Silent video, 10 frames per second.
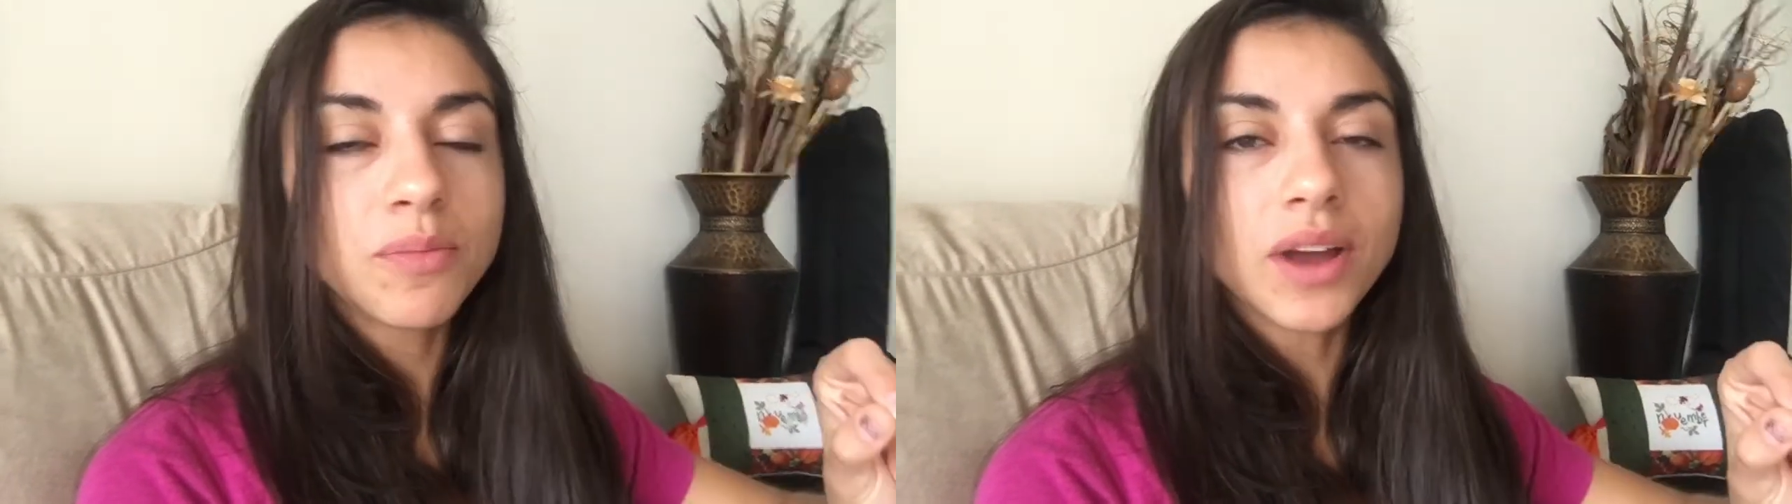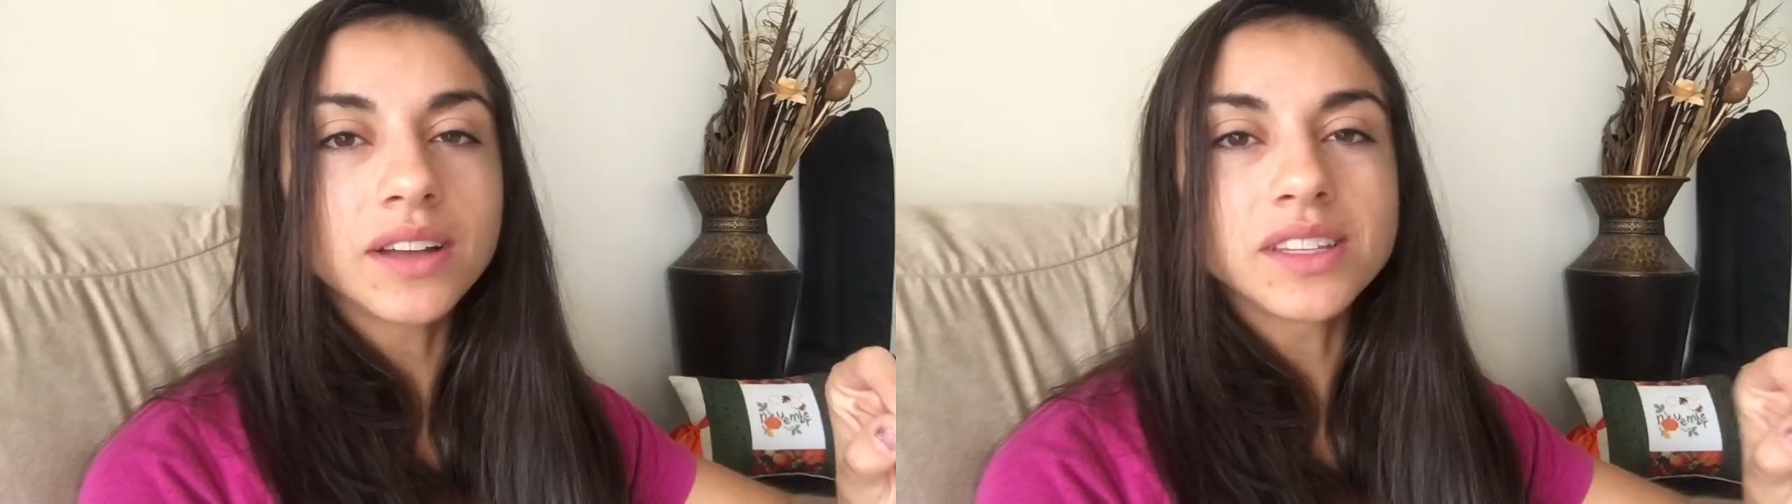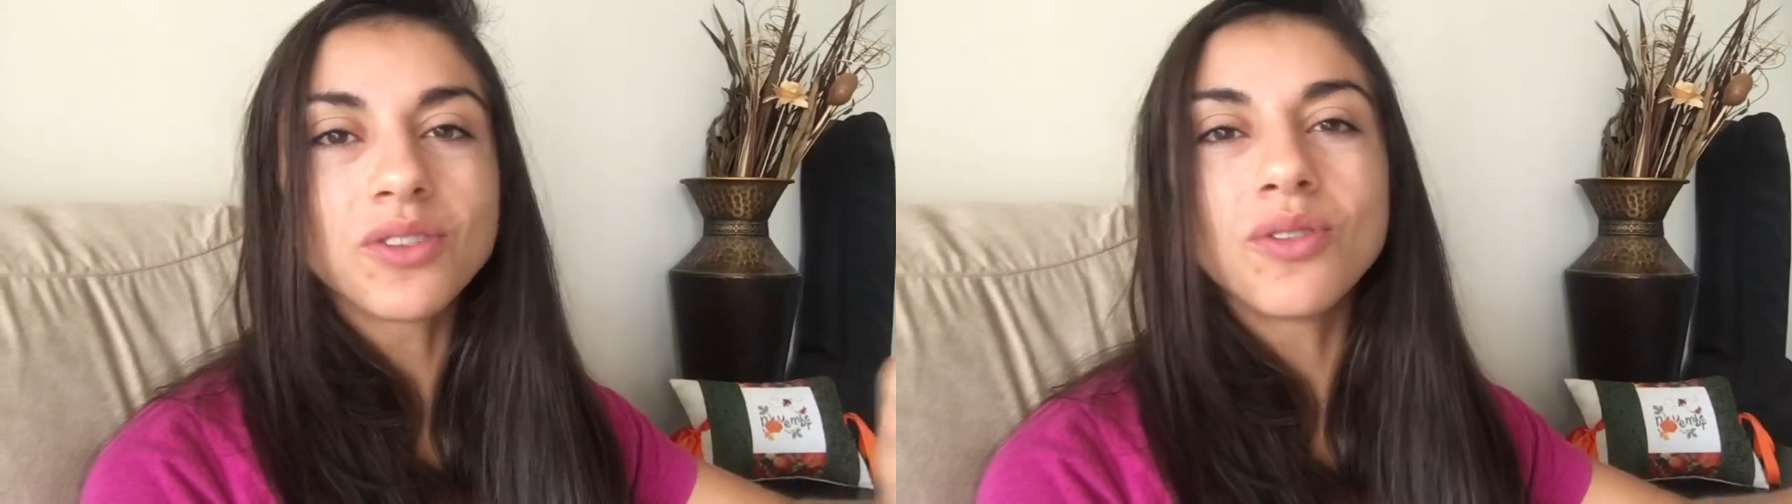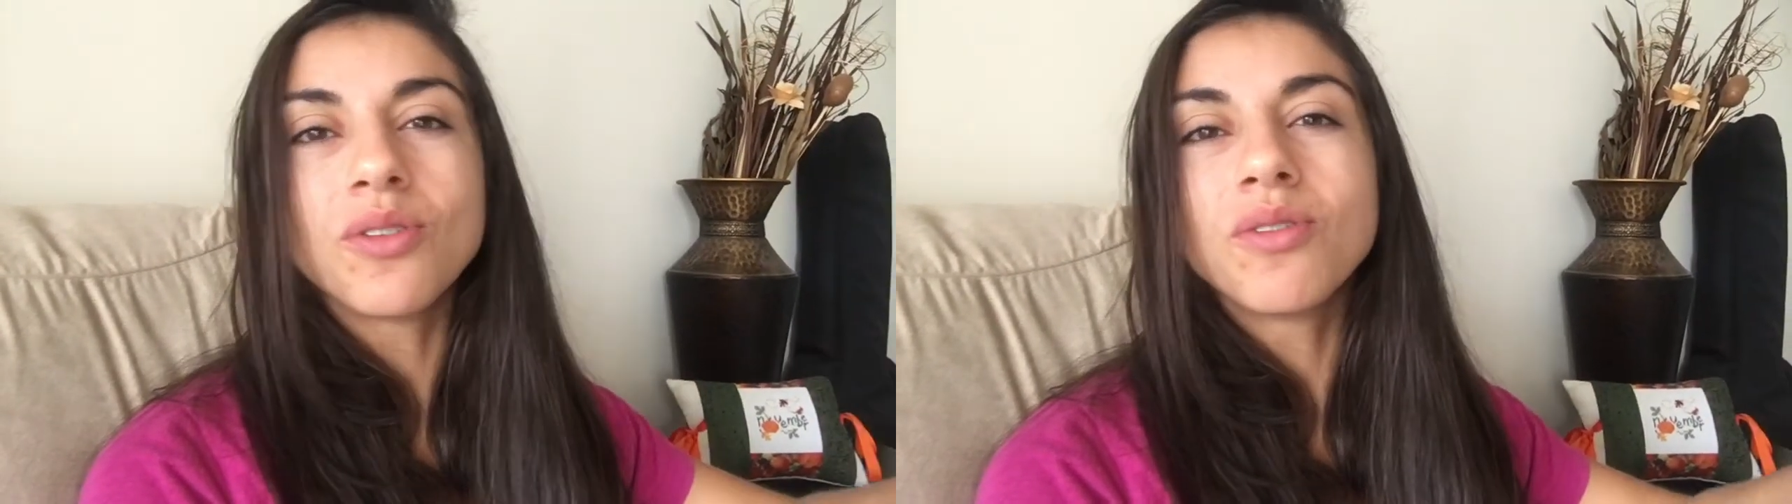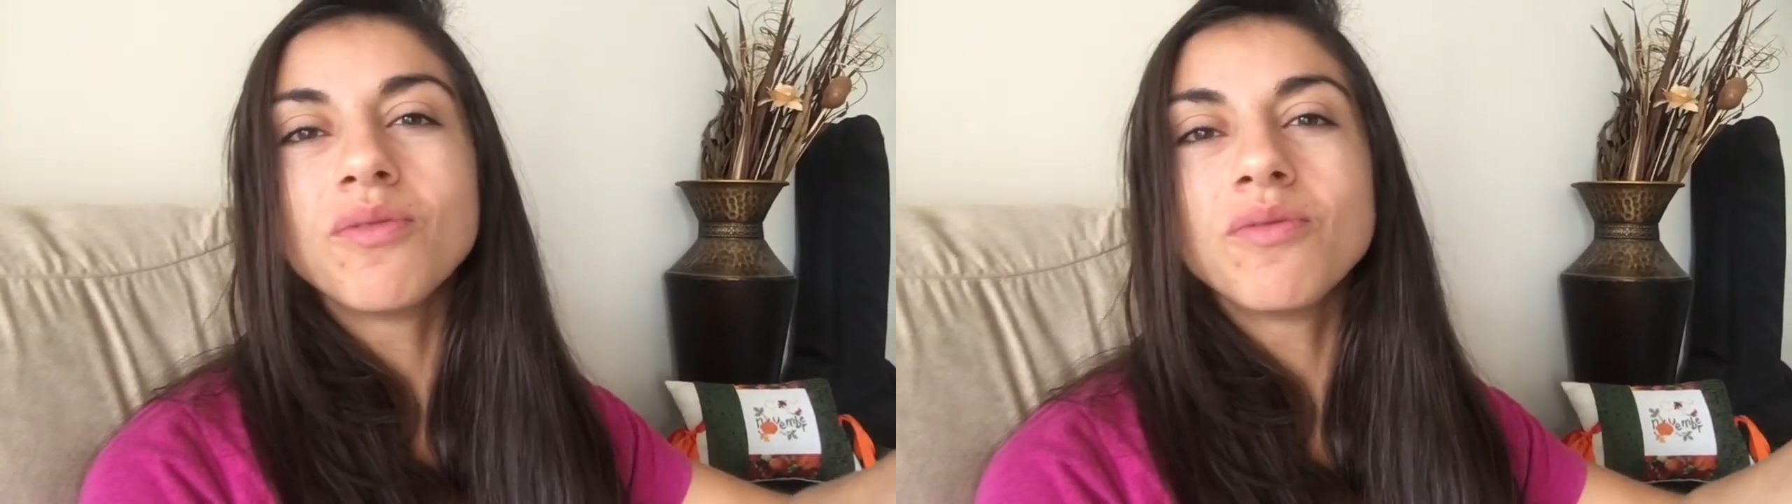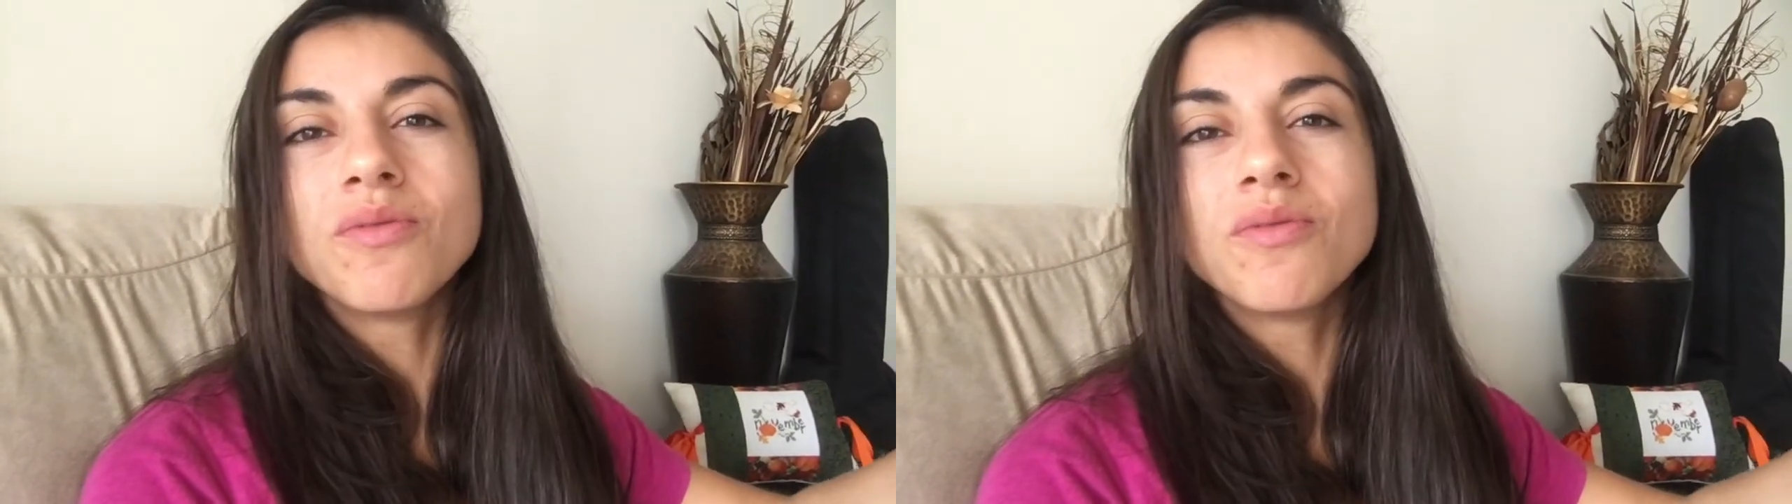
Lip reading: practical,